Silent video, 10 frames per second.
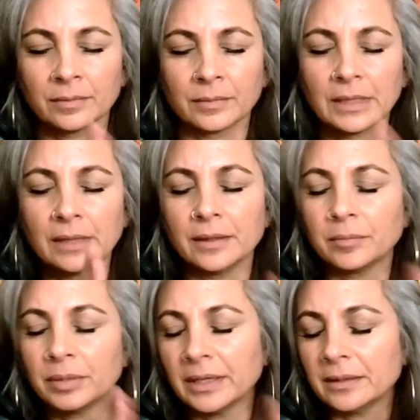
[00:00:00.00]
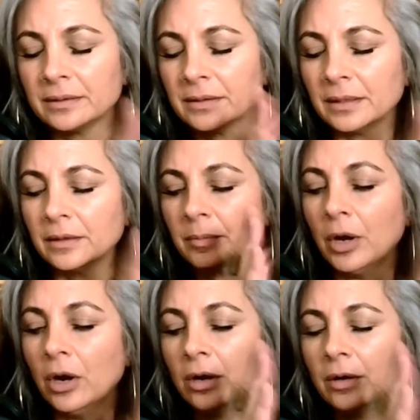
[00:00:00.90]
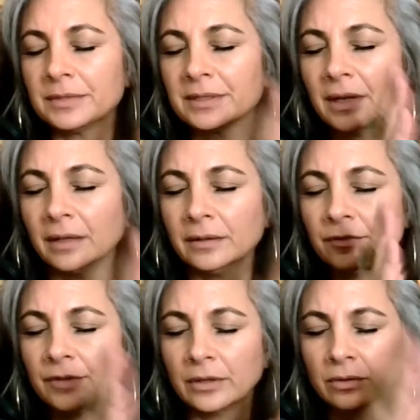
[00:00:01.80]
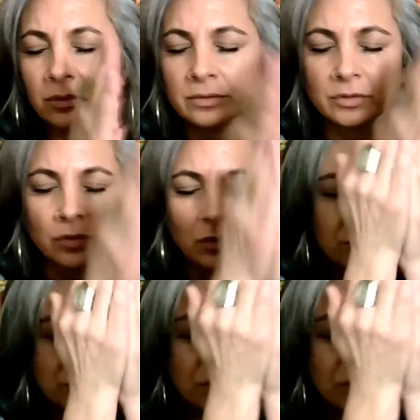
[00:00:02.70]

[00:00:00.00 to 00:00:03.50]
And then placing the palms, not the fingers, over the